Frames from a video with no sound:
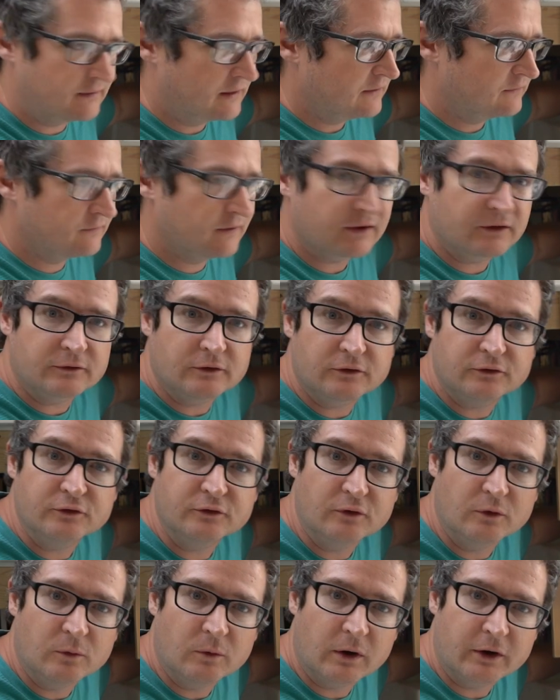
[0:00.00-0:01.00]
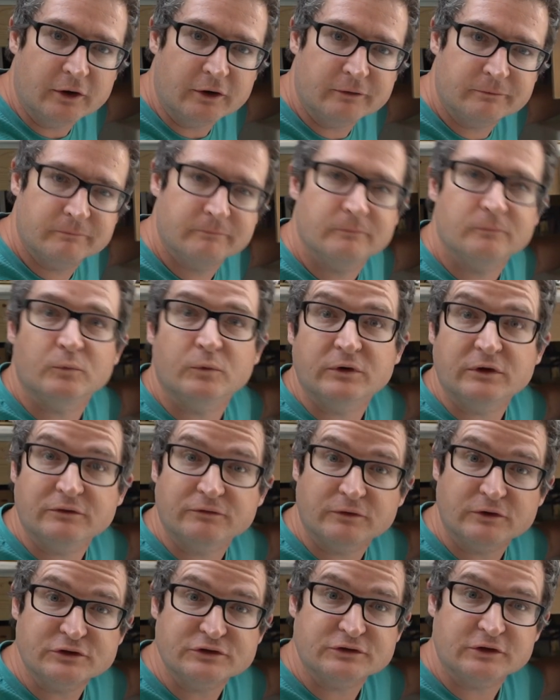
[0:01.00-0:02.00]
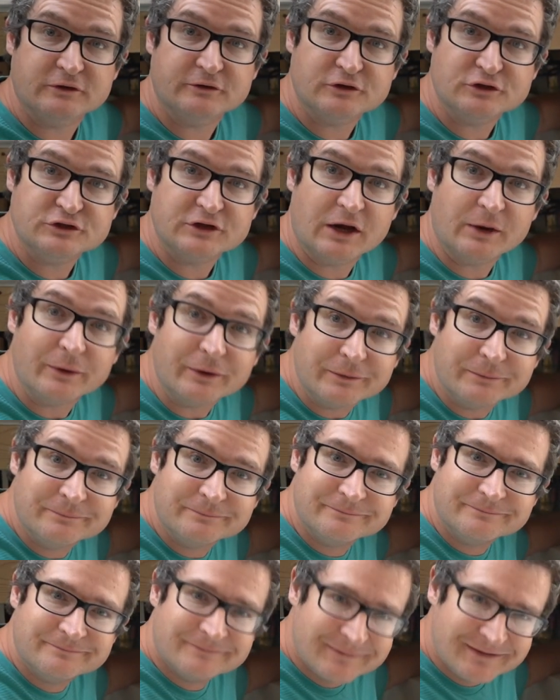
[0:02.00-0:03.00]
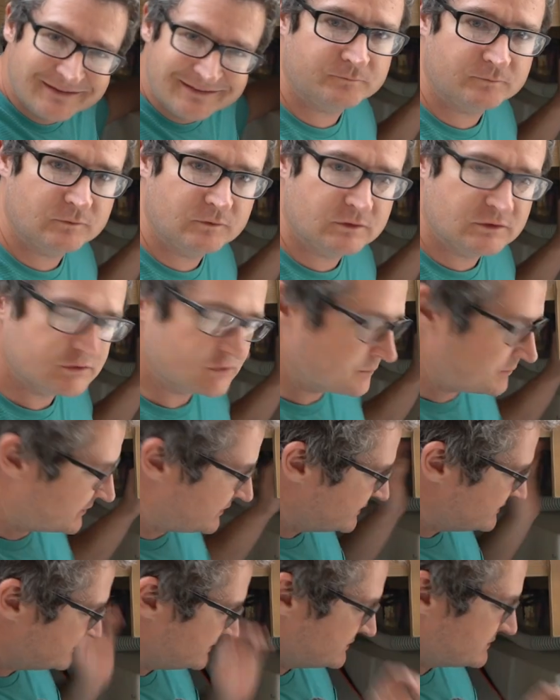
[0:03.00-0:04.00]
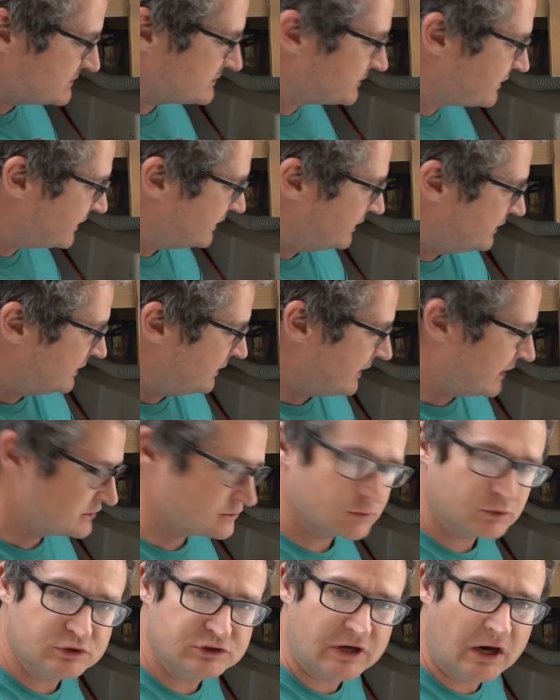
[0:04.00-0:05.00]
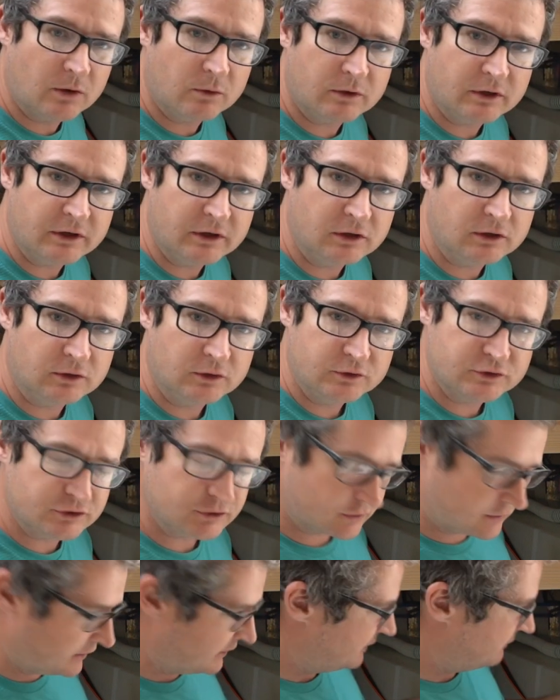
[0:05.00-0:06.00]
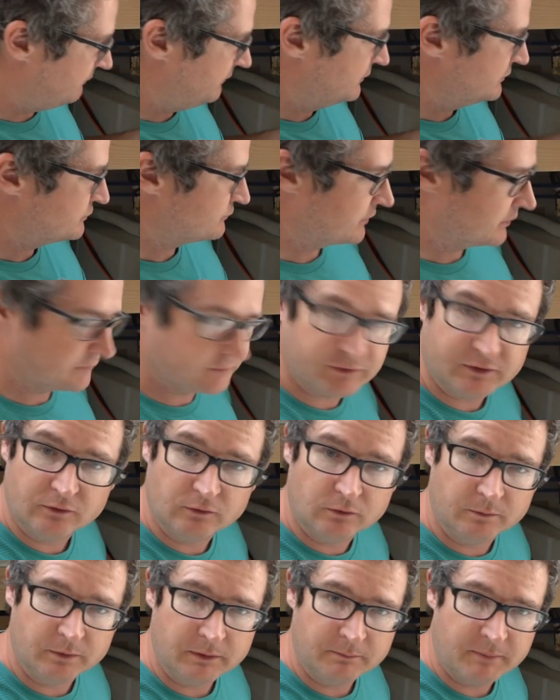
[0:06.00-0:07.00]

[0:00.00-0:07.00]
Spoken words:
that second or two of water when you first start your shower. So because this is not in an actual shower enclosure, and if it drips, it would be